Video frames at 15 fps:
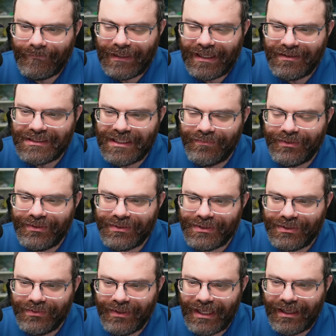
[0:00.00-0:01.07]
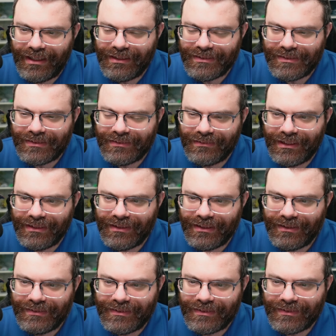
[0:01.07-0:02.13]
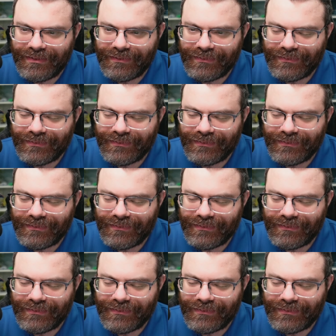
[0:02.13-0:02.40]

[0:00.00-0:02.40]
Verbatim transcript: I don't see how we would use two A's like this.